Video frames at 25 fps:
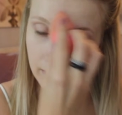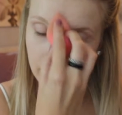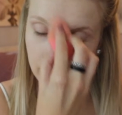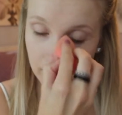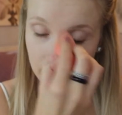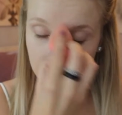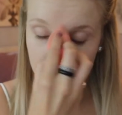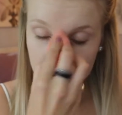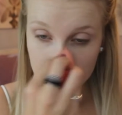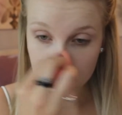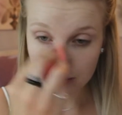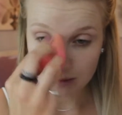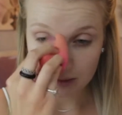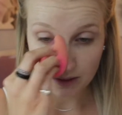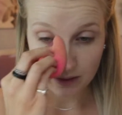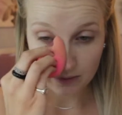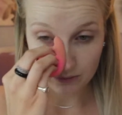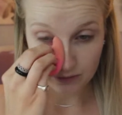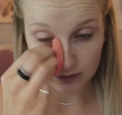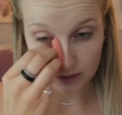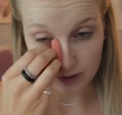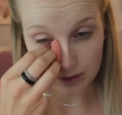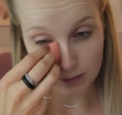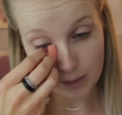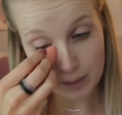and I've been doing
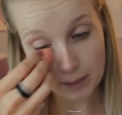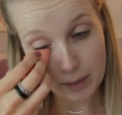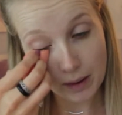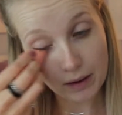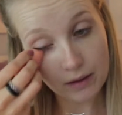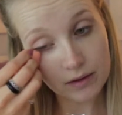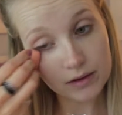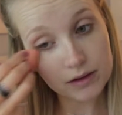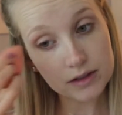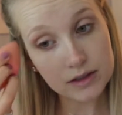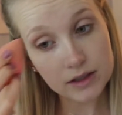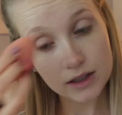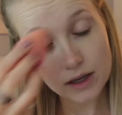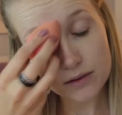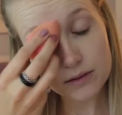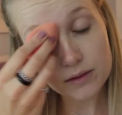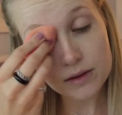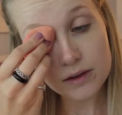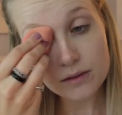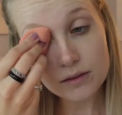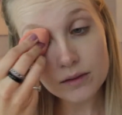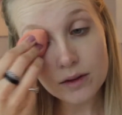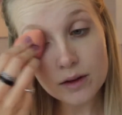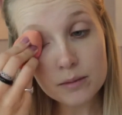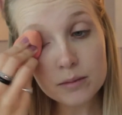everything in my power to get
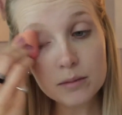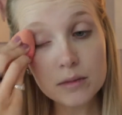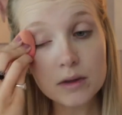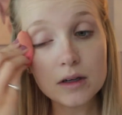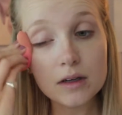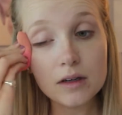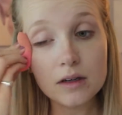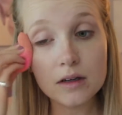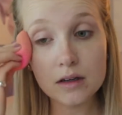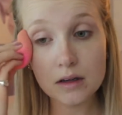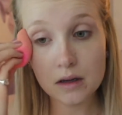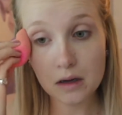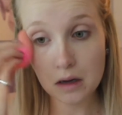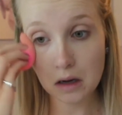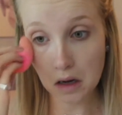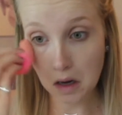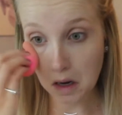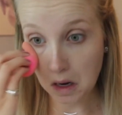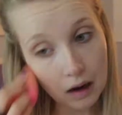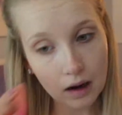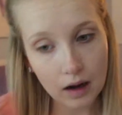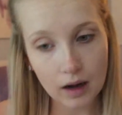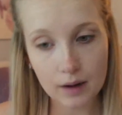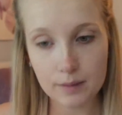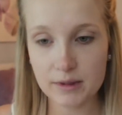rid of them.
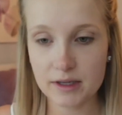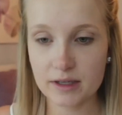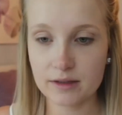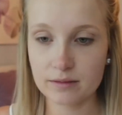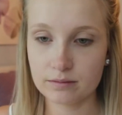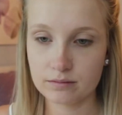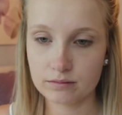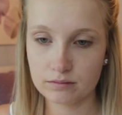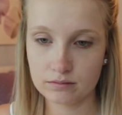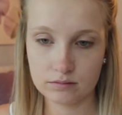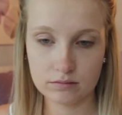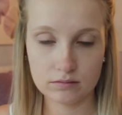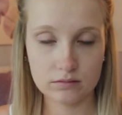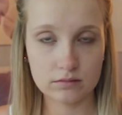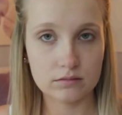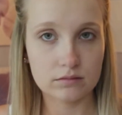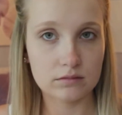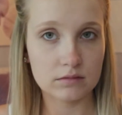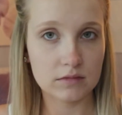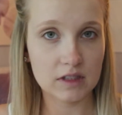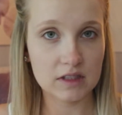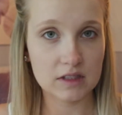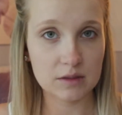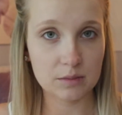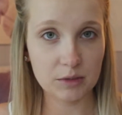I mean,
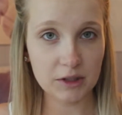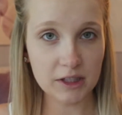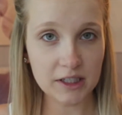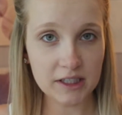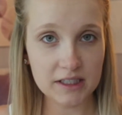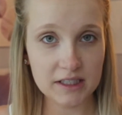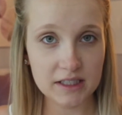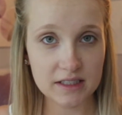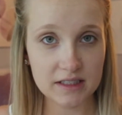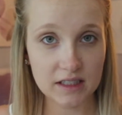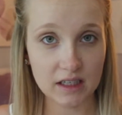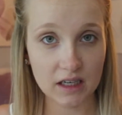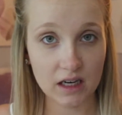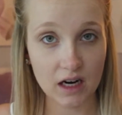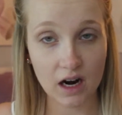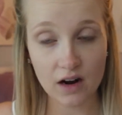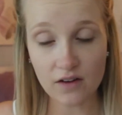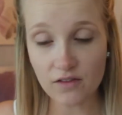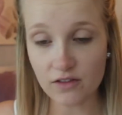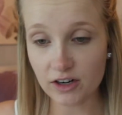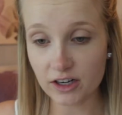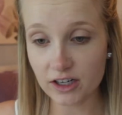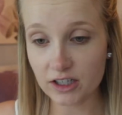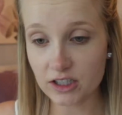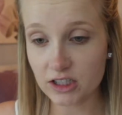it's pretty decent
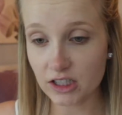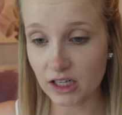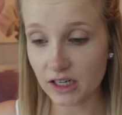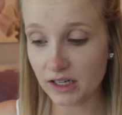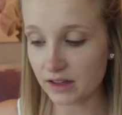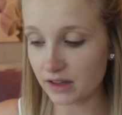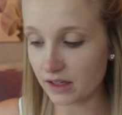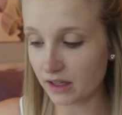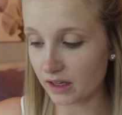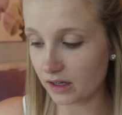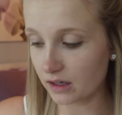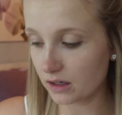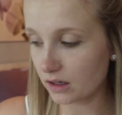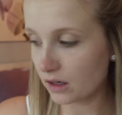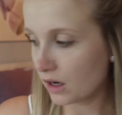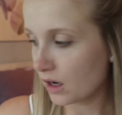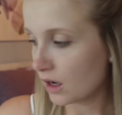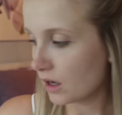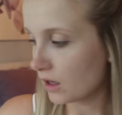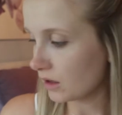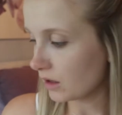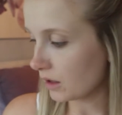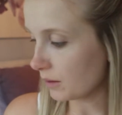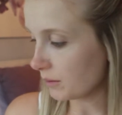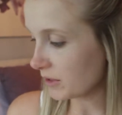coverage, I think.
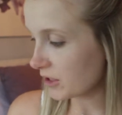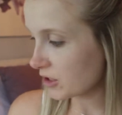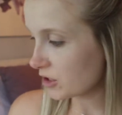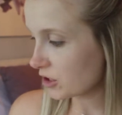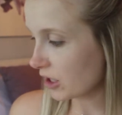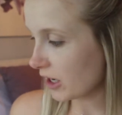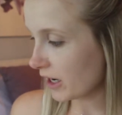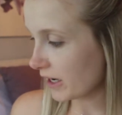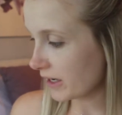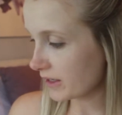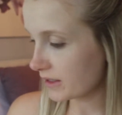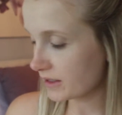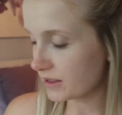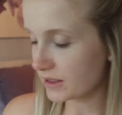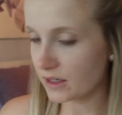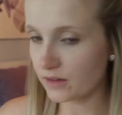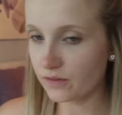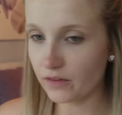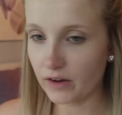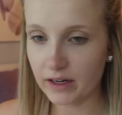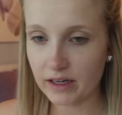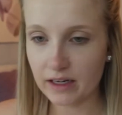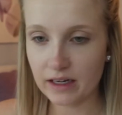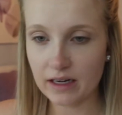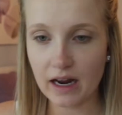Let me try and see
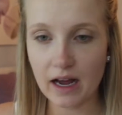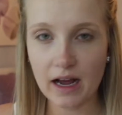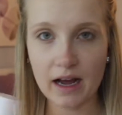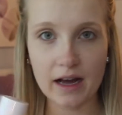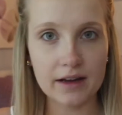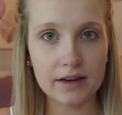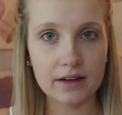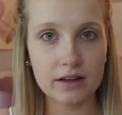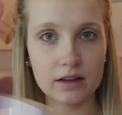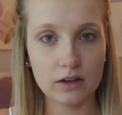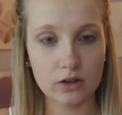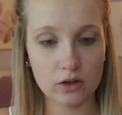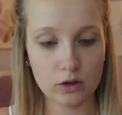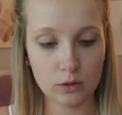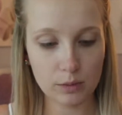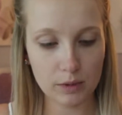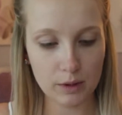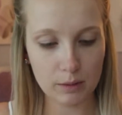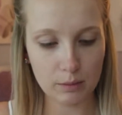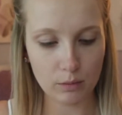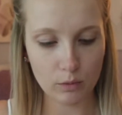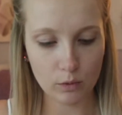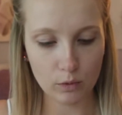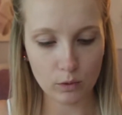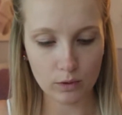if I can add a little
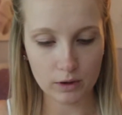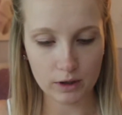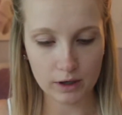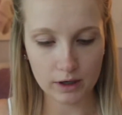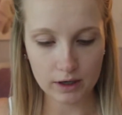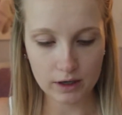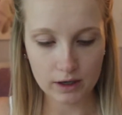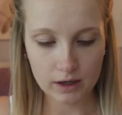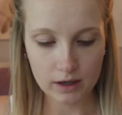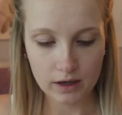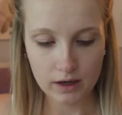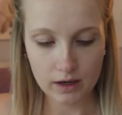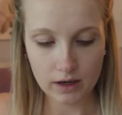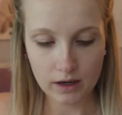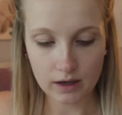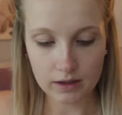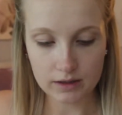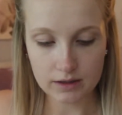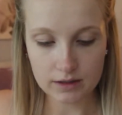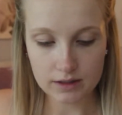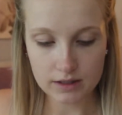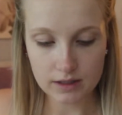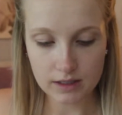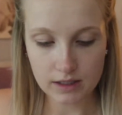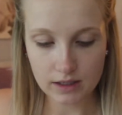bit more
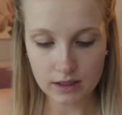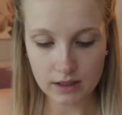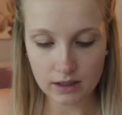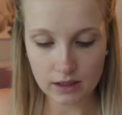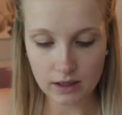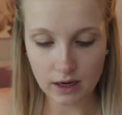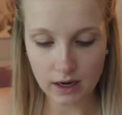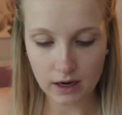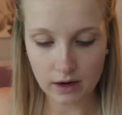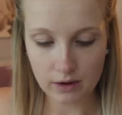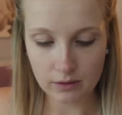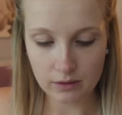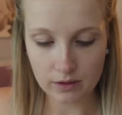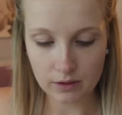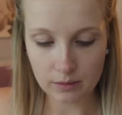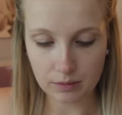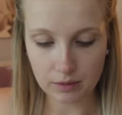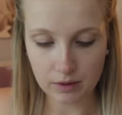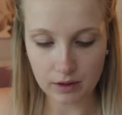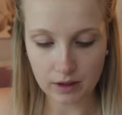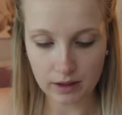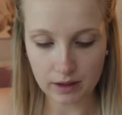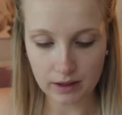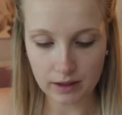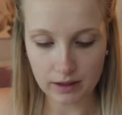and see how it
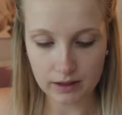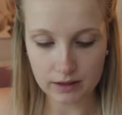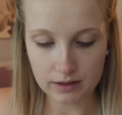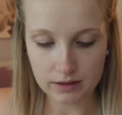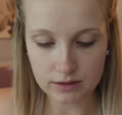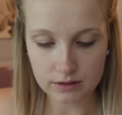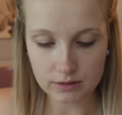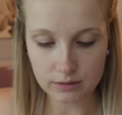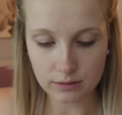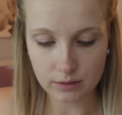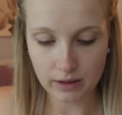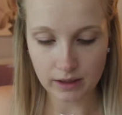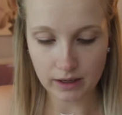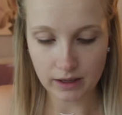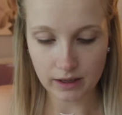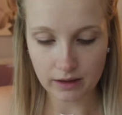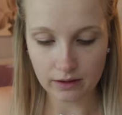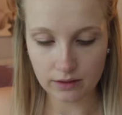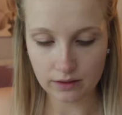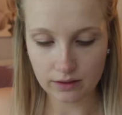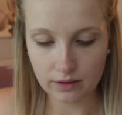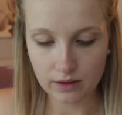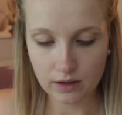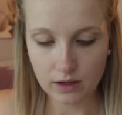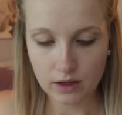applies
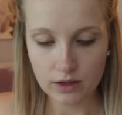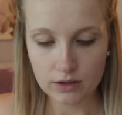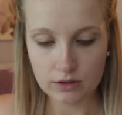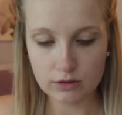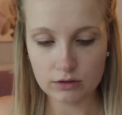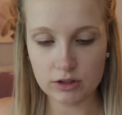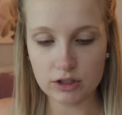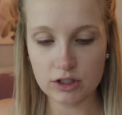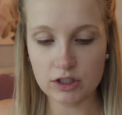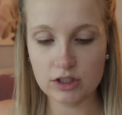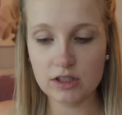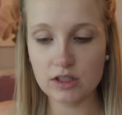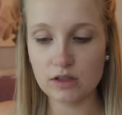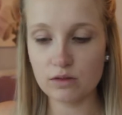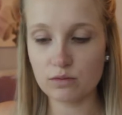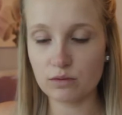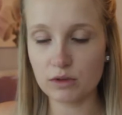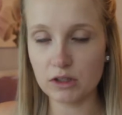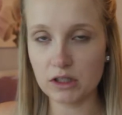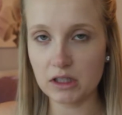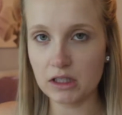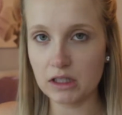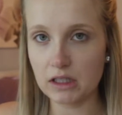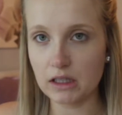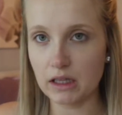with, so I just did
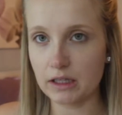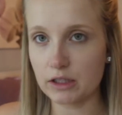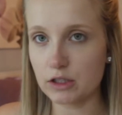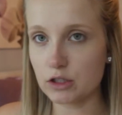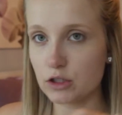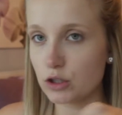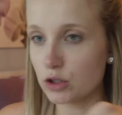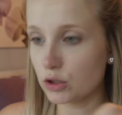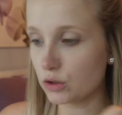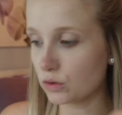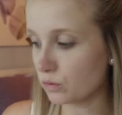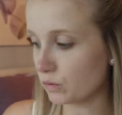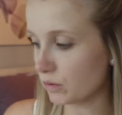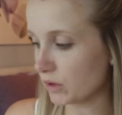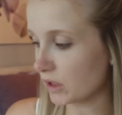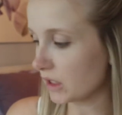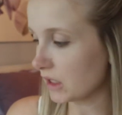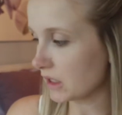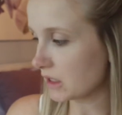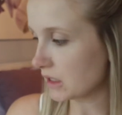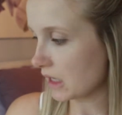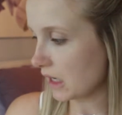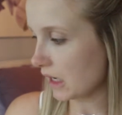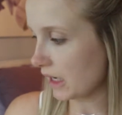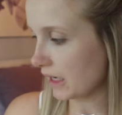really like 2
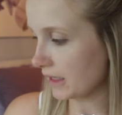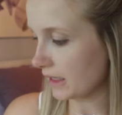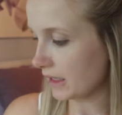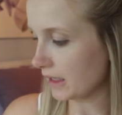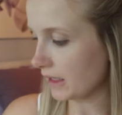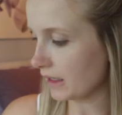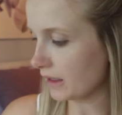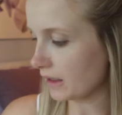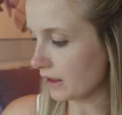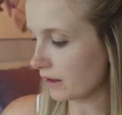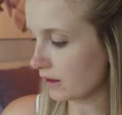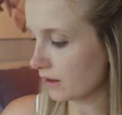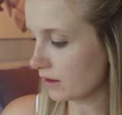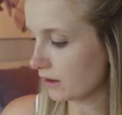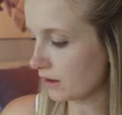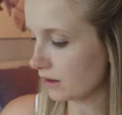really tiny